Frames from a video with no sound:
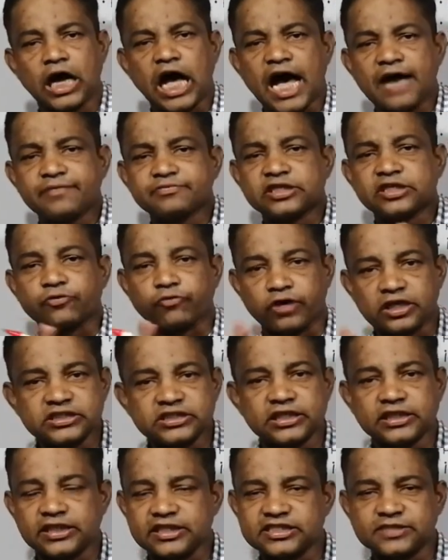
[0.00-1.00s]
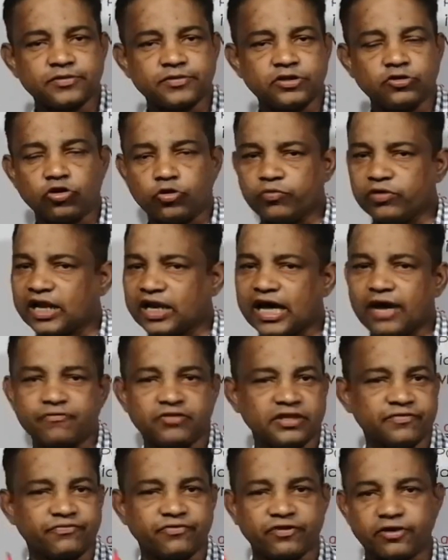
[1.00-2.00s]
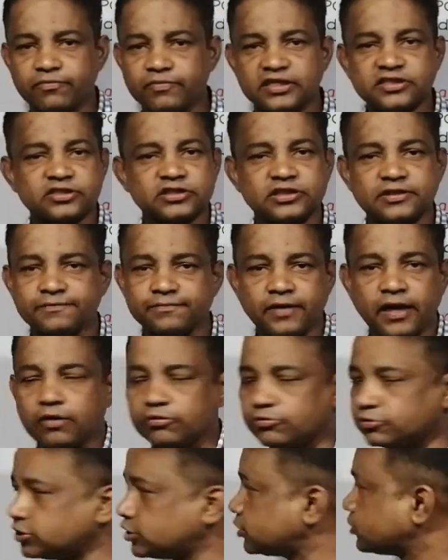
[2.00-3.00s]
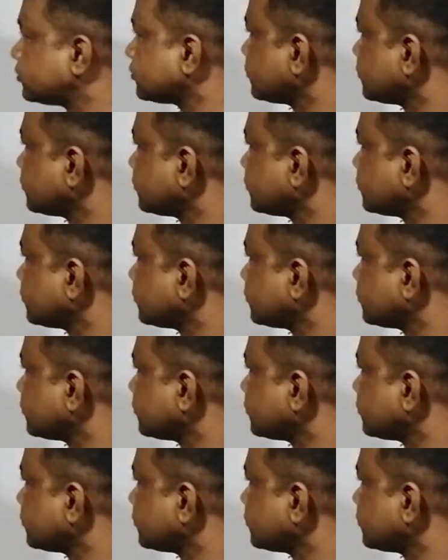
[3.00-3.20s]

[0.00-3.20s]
After watching this video, you will have information about